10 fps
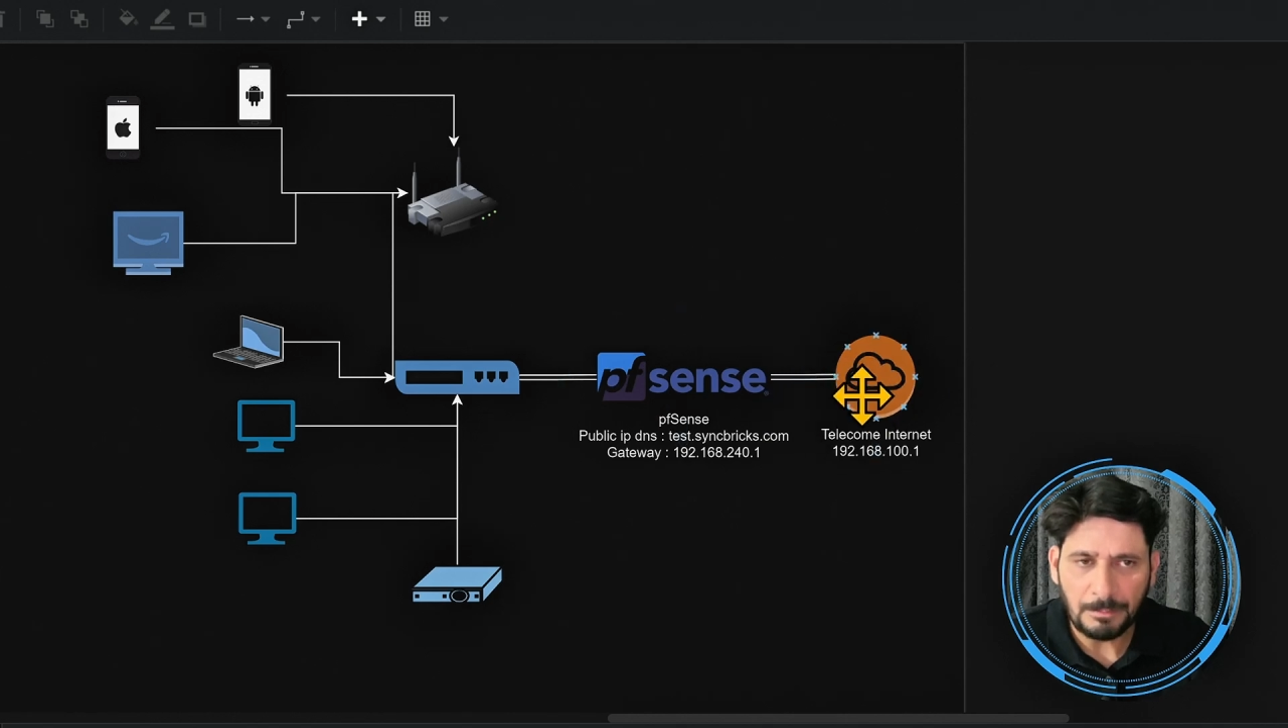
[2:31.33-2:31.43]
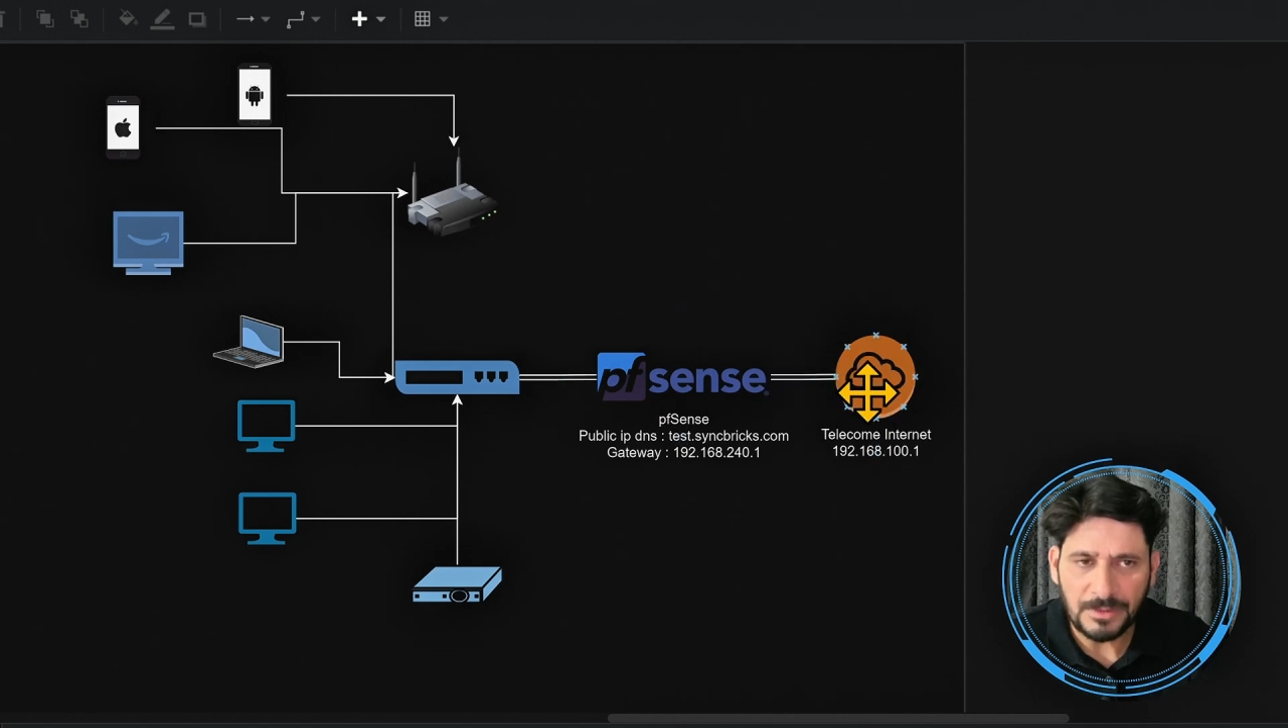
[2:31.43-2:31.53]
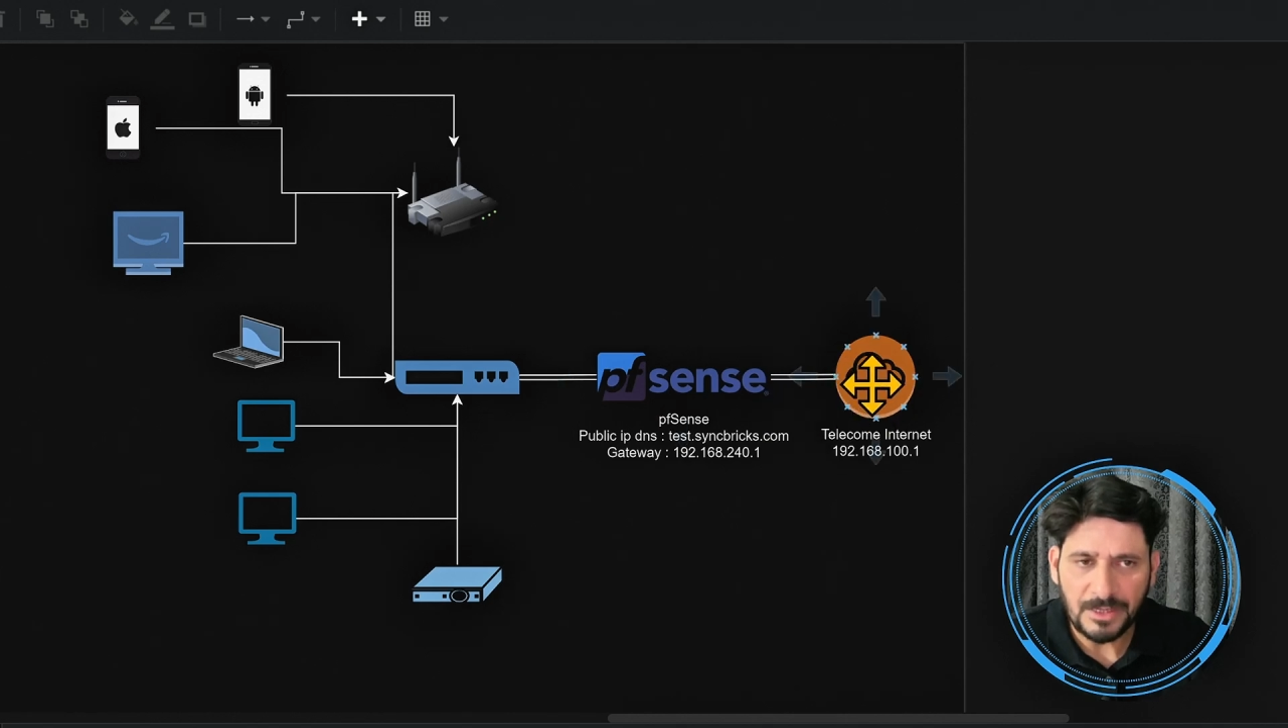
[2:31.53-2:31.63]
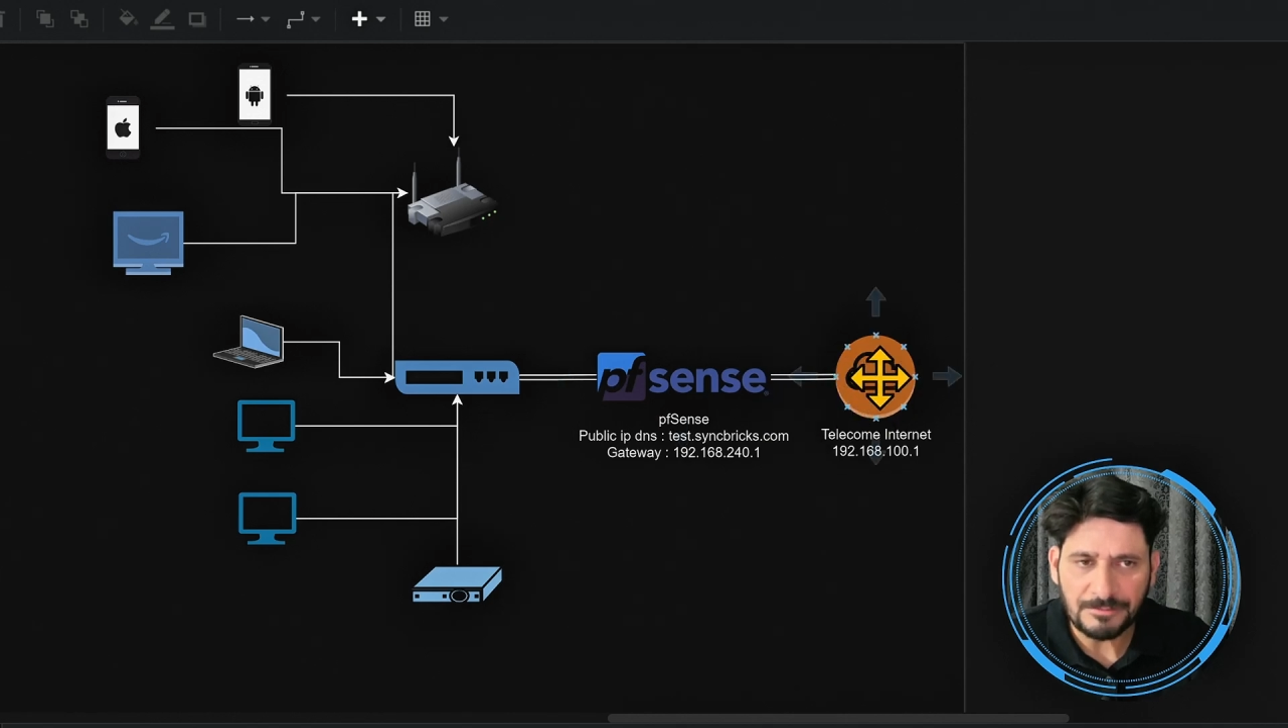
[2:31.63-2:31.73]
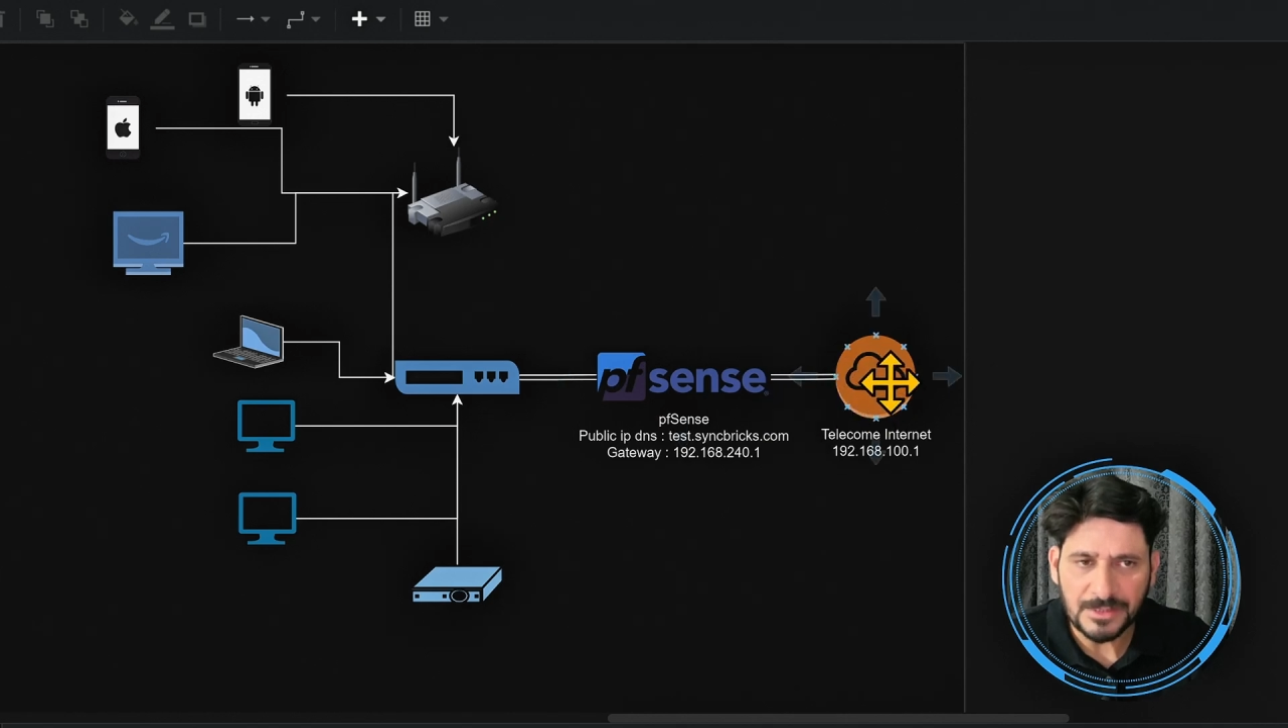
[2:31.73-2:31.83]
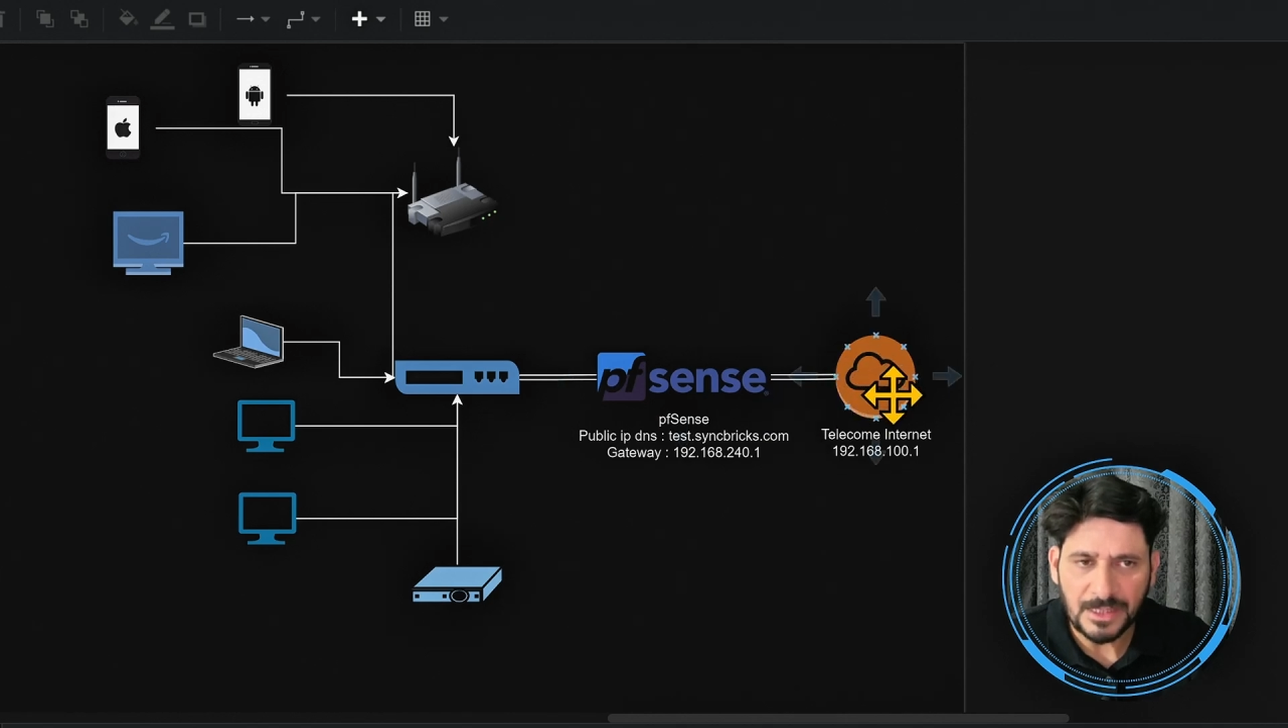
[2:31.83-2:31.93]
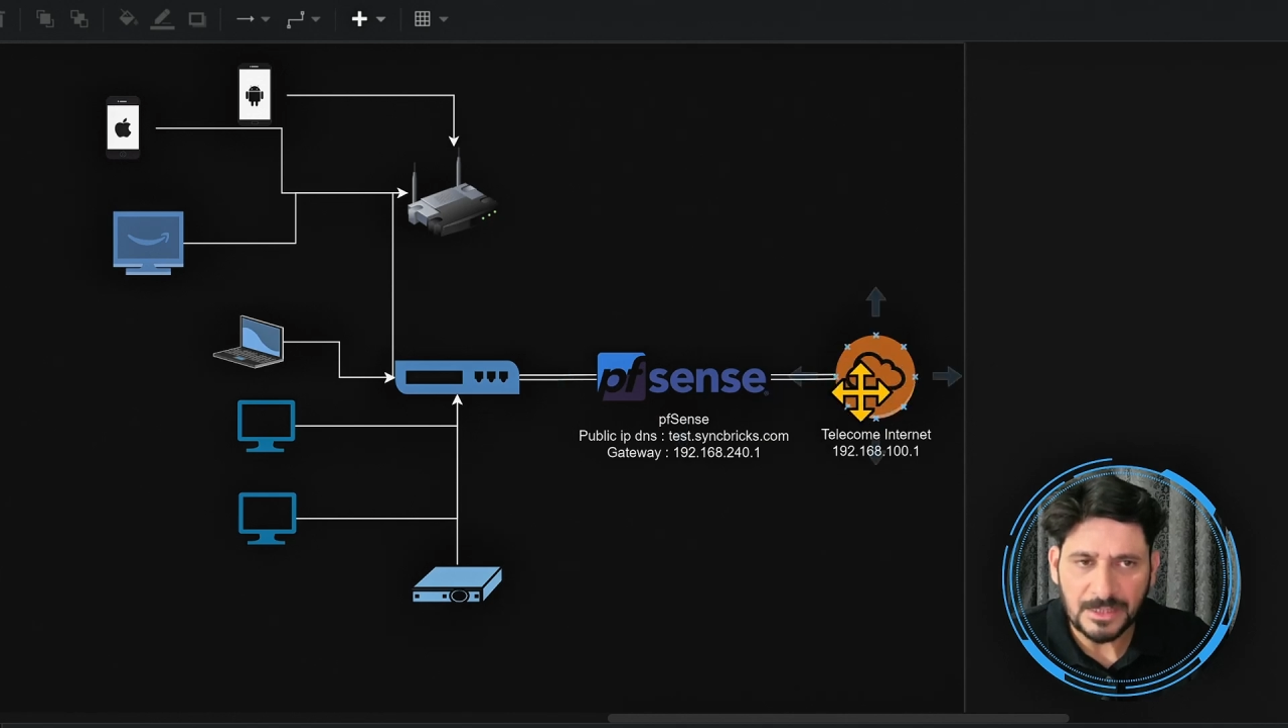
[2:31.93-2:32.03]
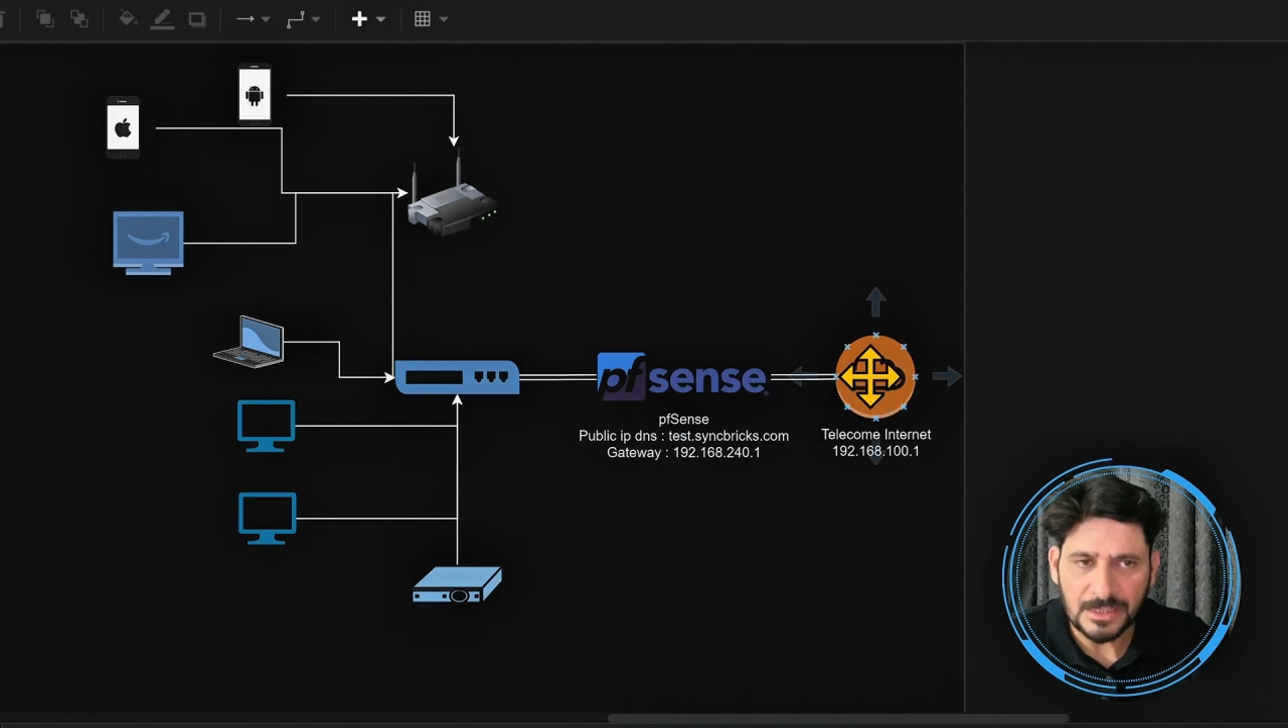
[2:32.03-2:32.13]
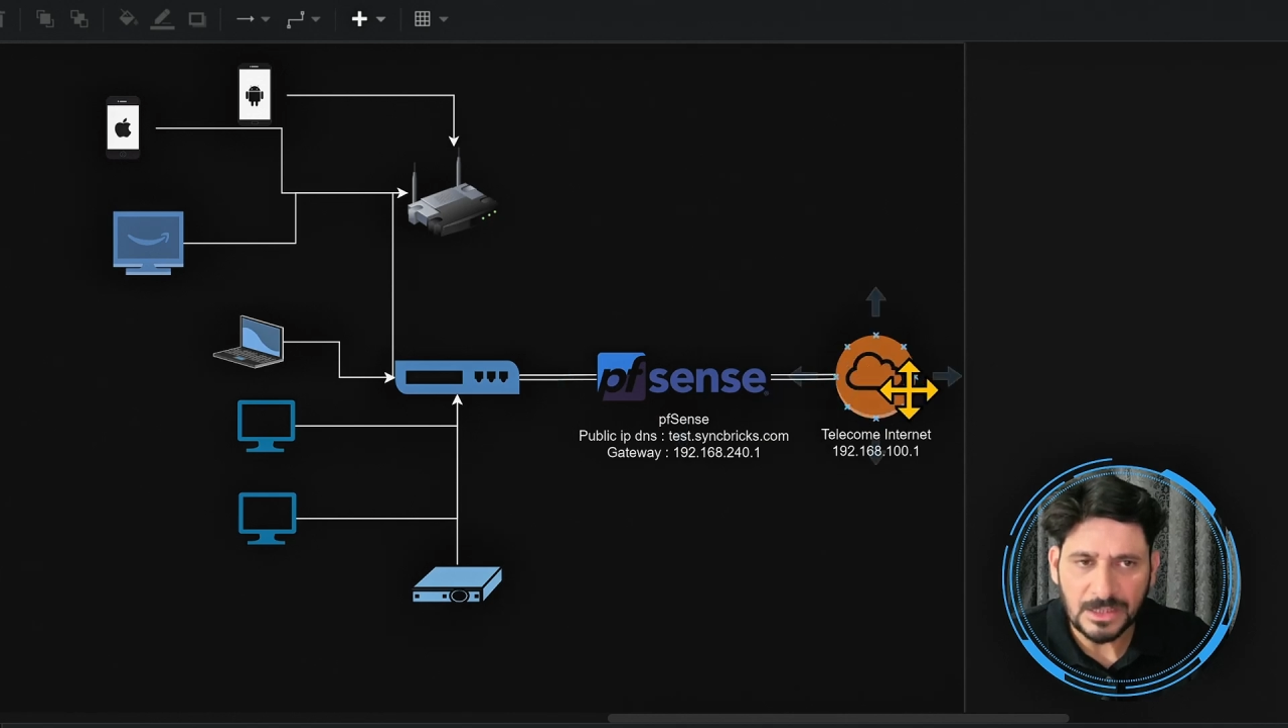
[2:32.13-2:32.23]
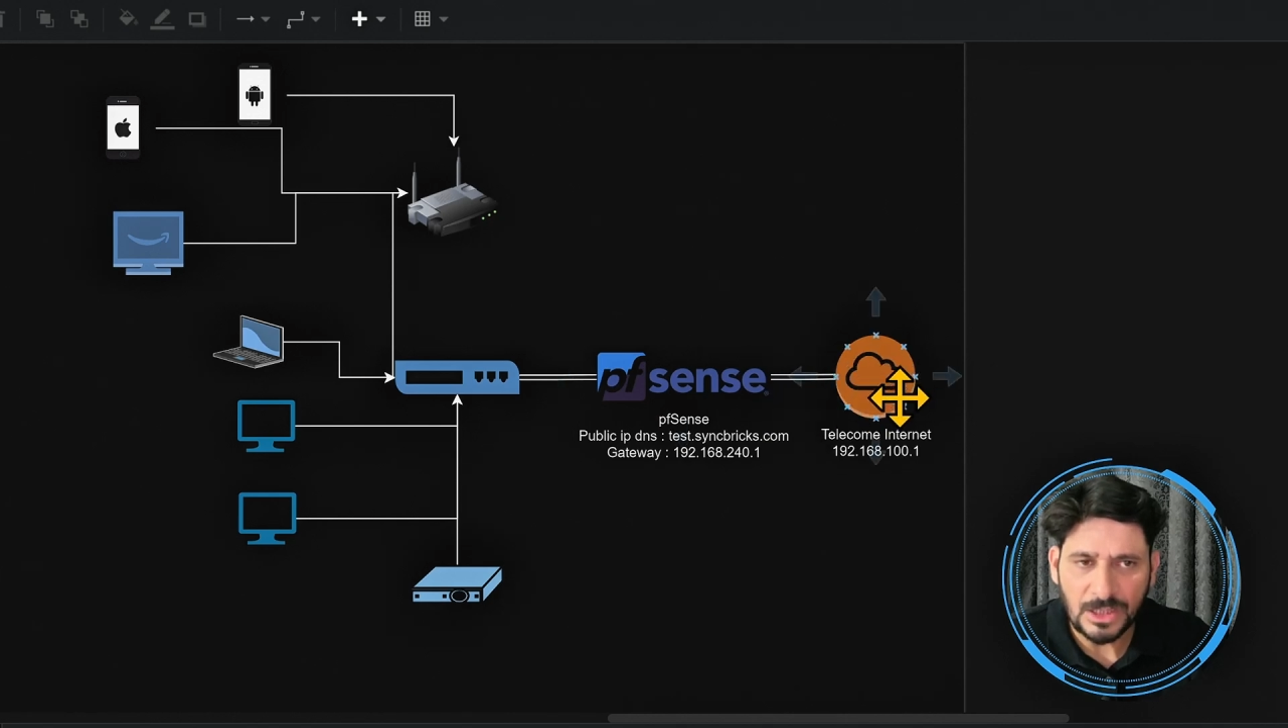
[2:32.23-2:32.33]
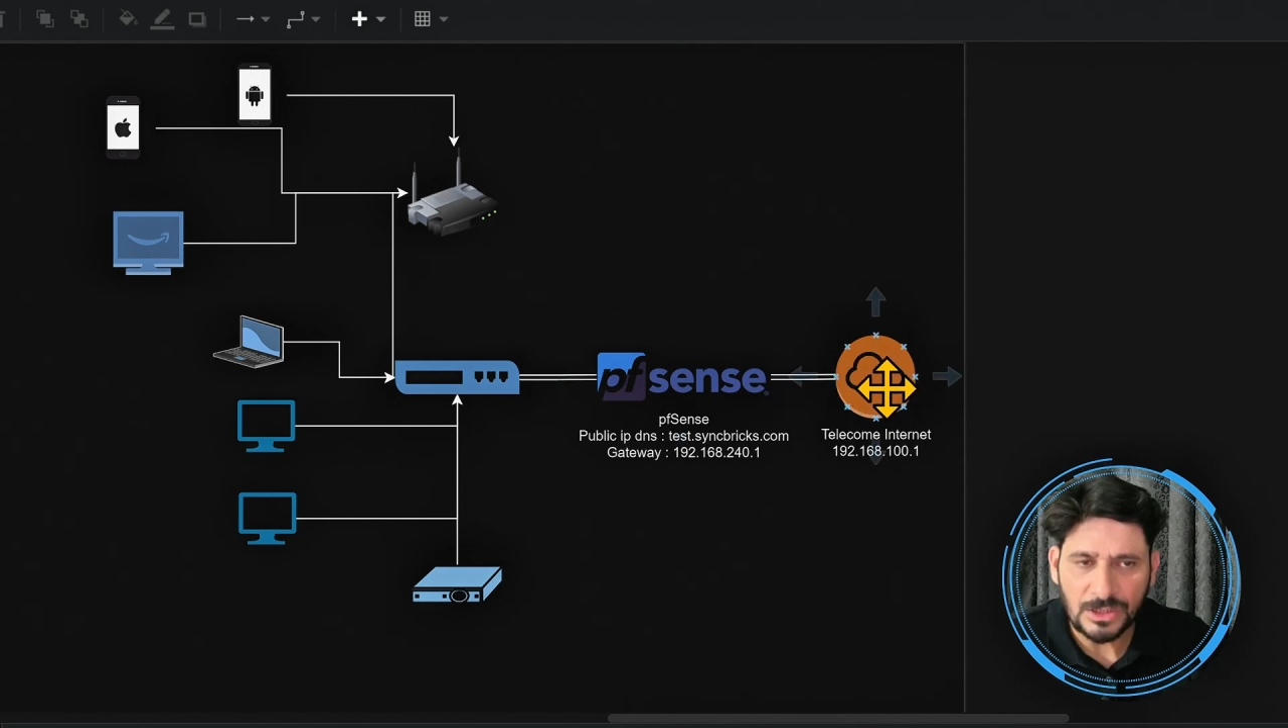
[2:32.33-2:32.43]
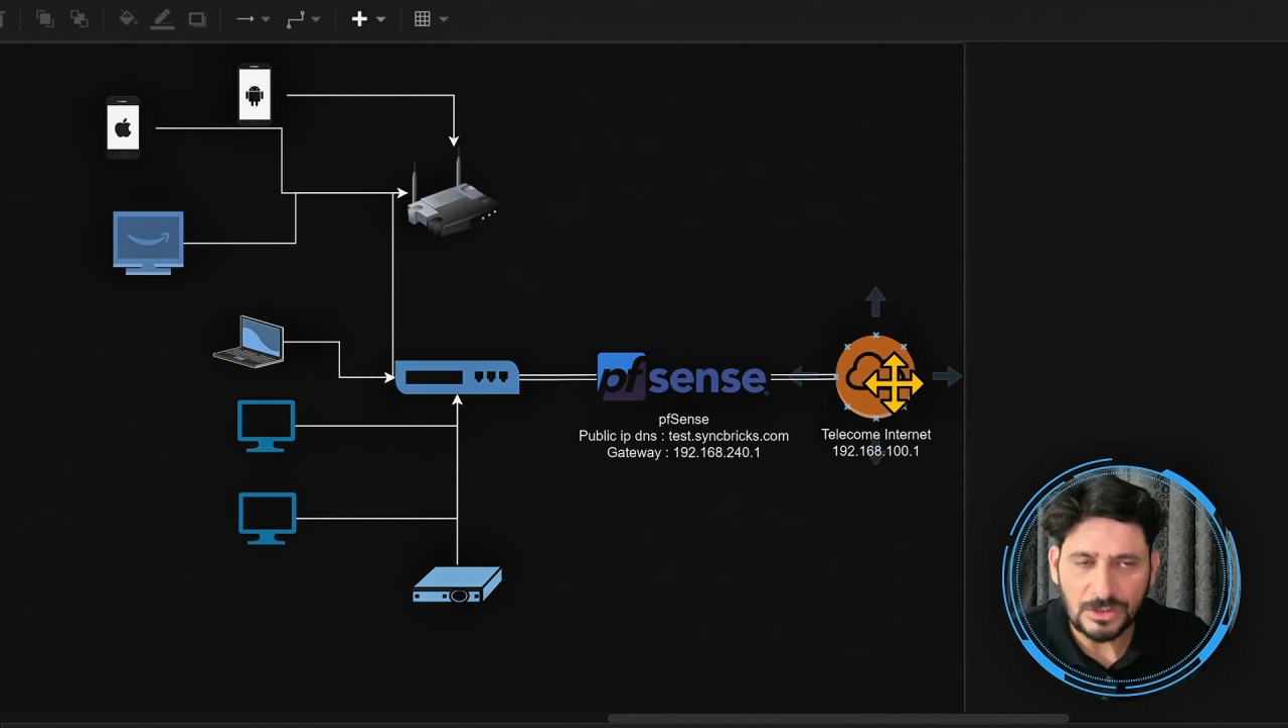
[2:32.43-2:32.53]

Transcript: pfSense